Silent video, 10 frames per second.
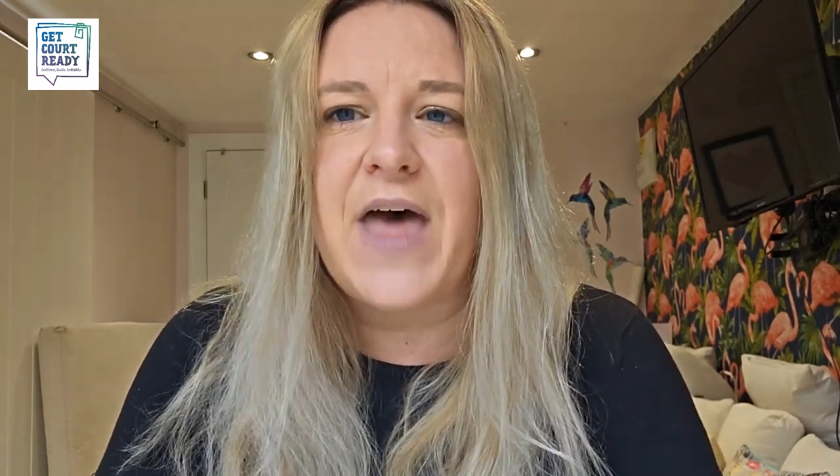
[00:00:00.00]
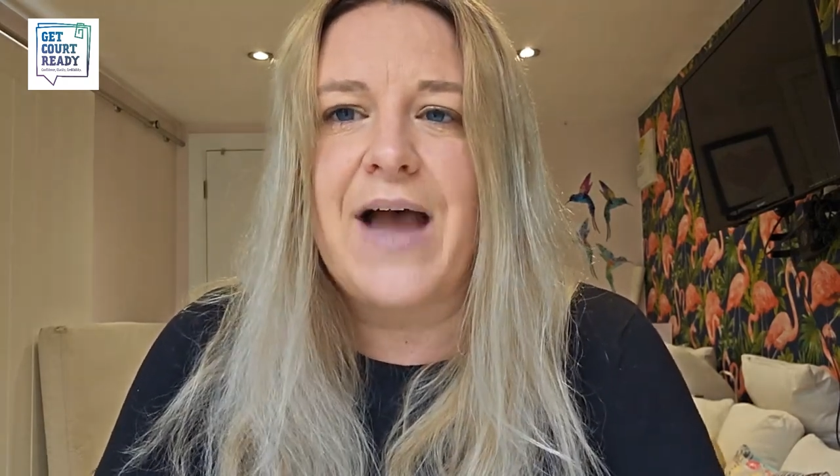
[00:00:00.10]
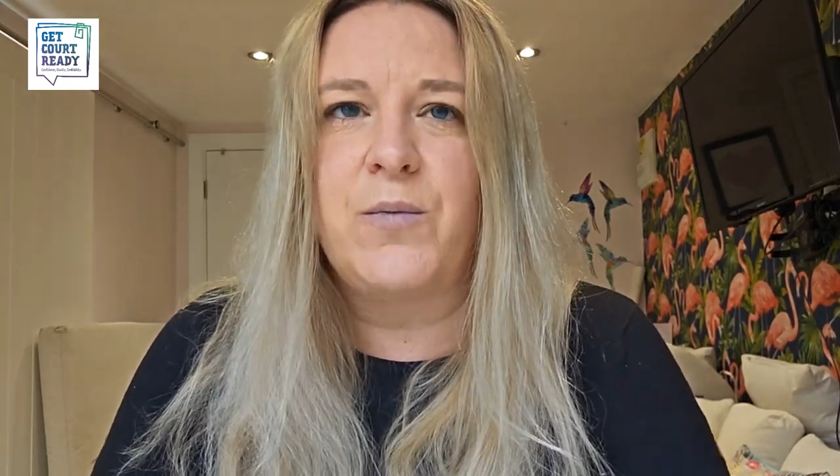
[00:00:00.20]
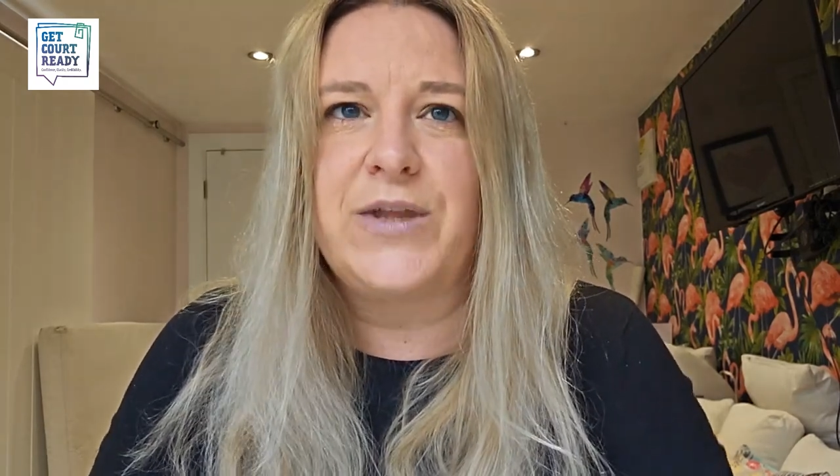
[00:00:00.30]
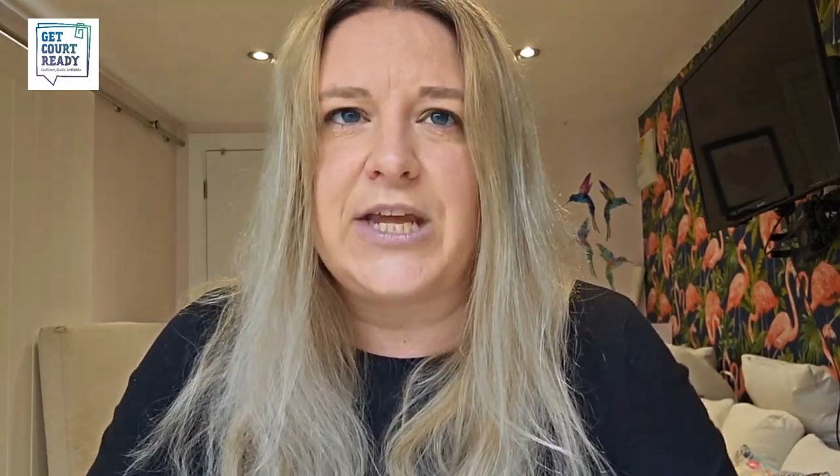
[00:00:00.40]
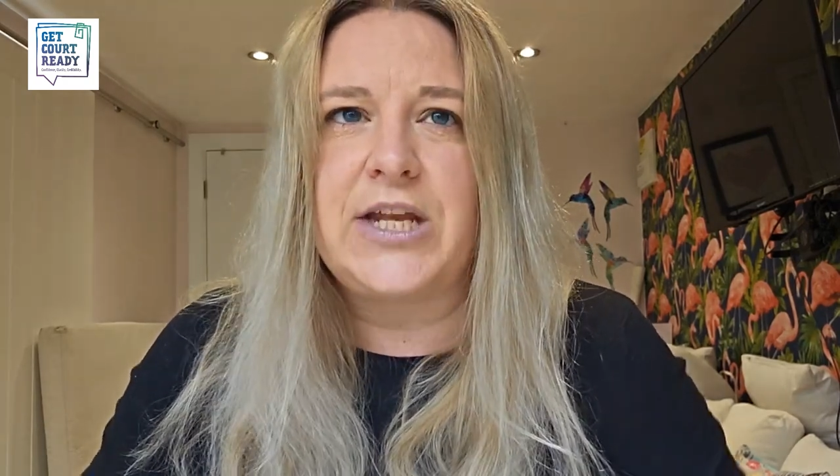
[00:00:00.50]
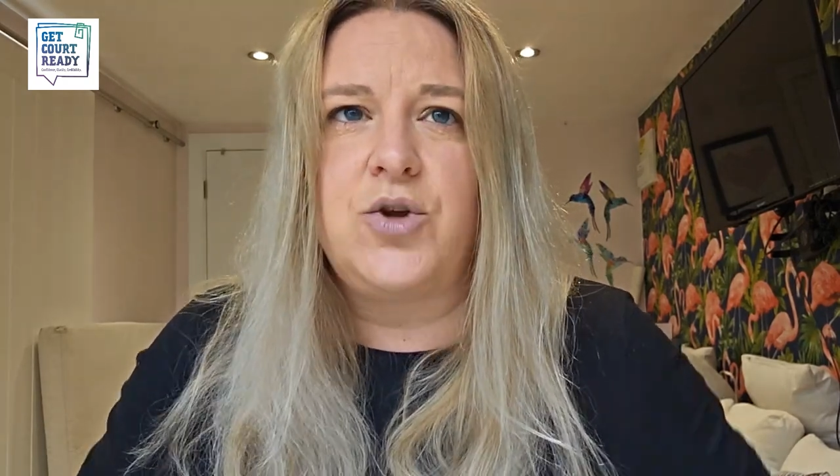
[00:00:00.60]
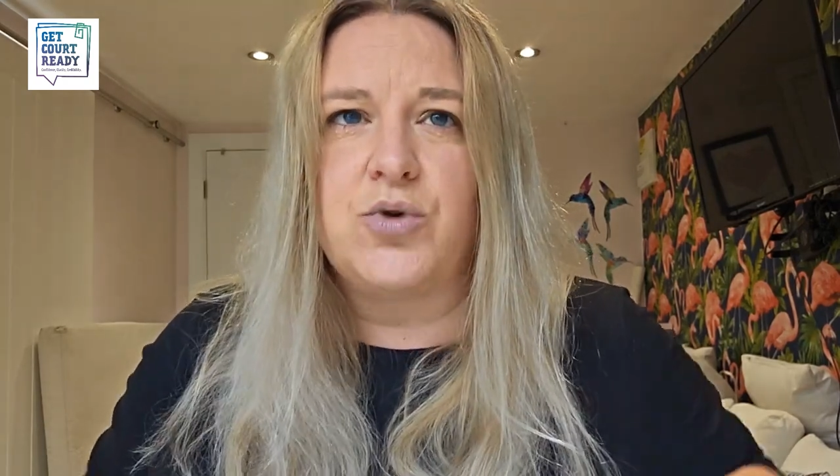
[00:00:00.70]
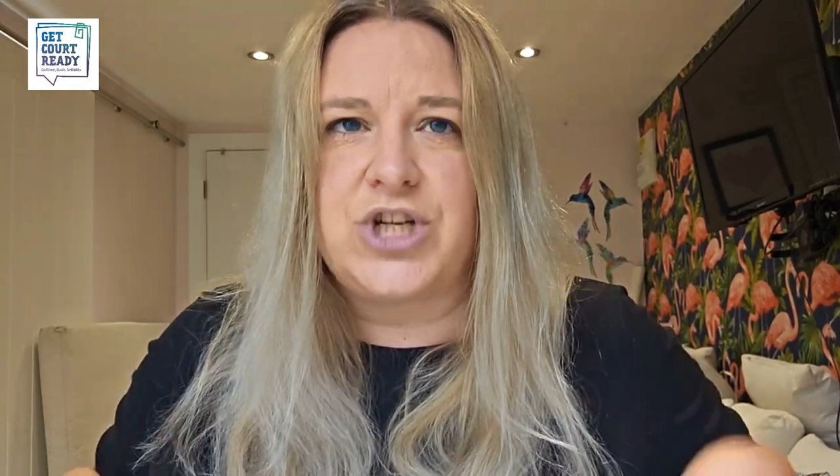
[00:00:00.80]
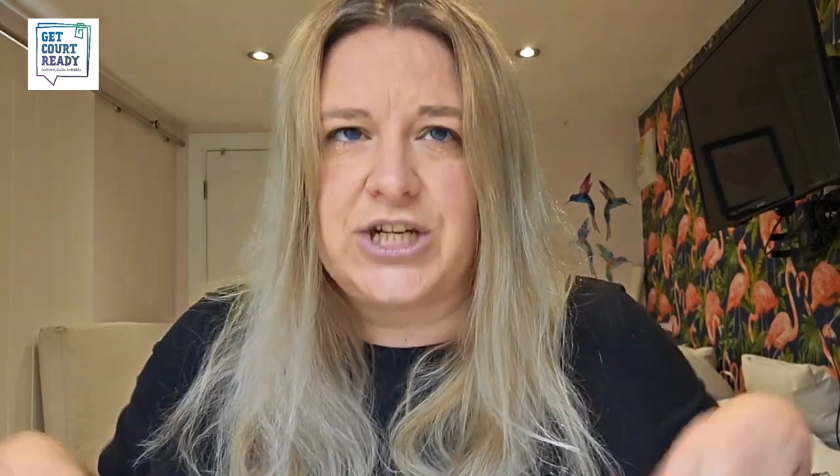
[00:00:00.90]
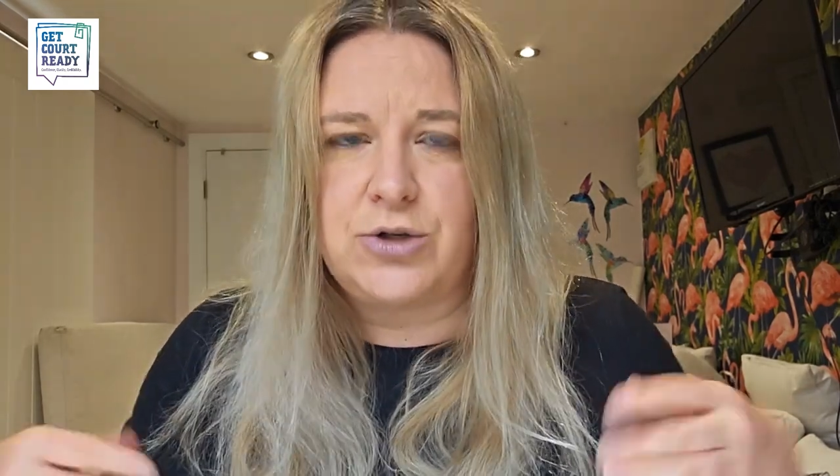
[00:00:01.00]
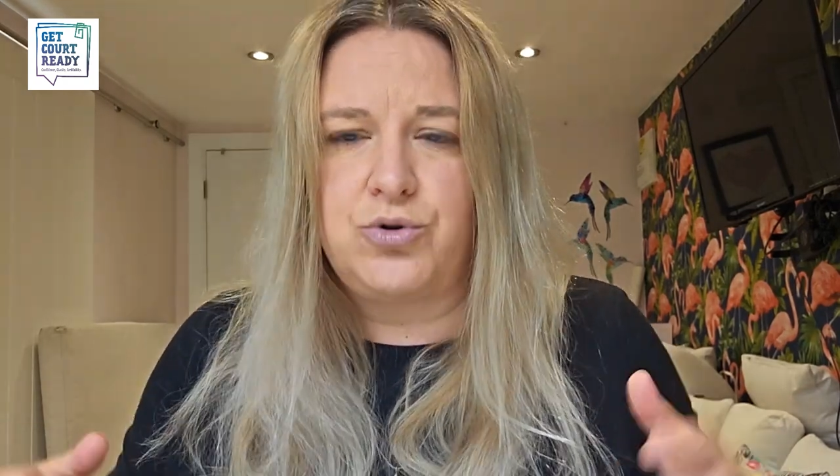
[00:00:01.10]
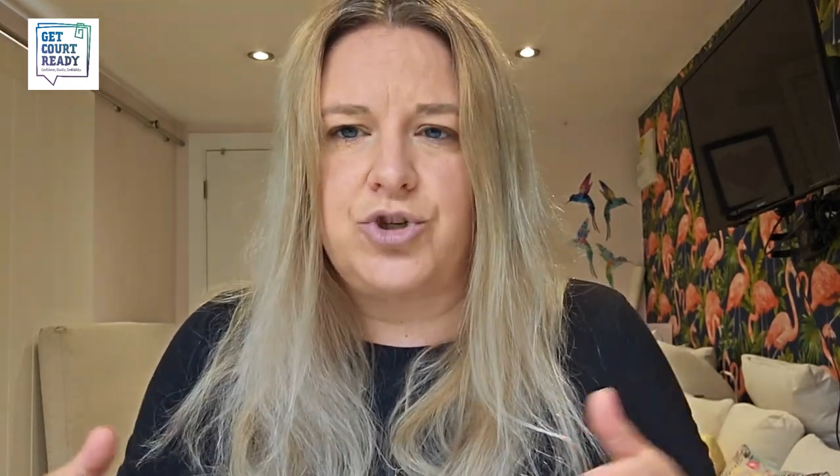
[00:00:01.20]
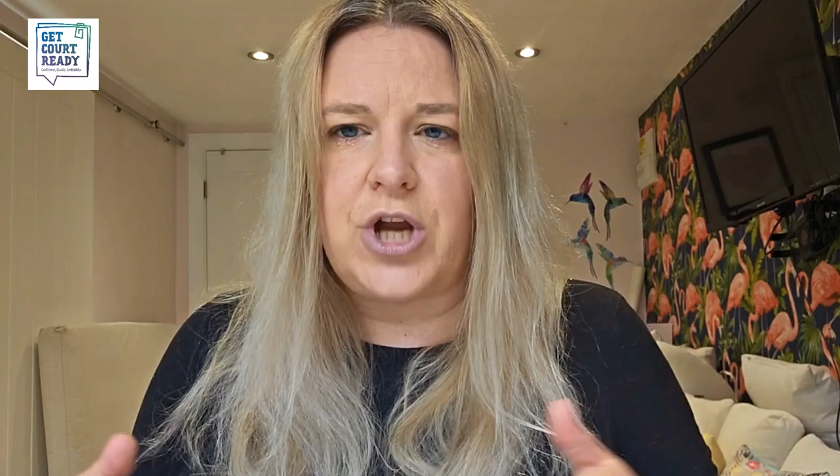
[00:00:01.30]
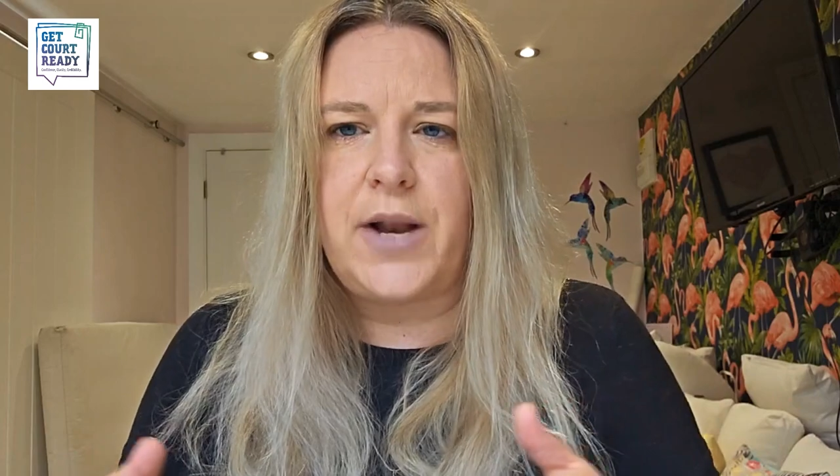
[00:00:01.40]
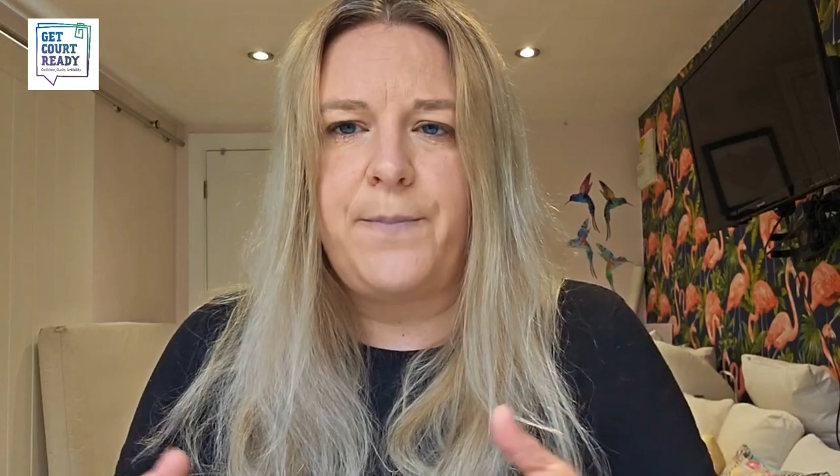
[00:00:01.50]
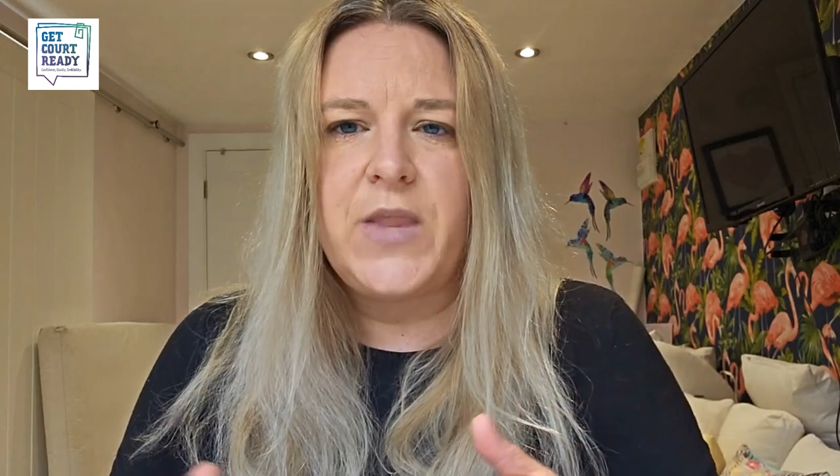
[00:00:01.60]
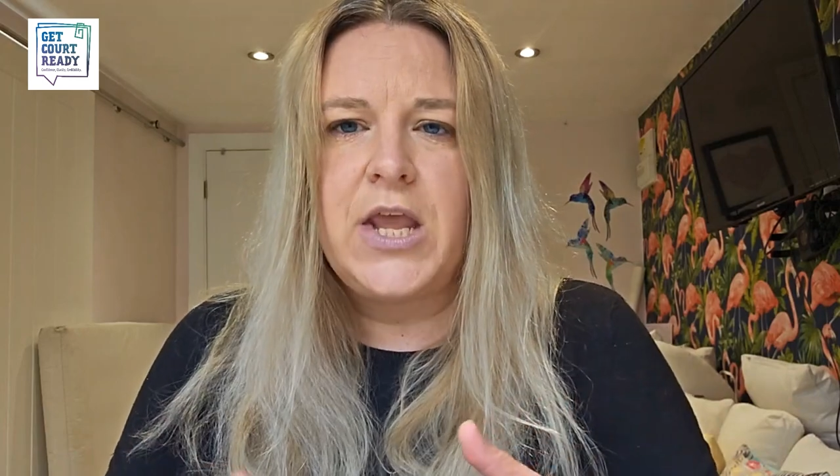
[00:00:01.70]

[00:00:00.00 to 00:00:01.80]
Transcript: that within your children.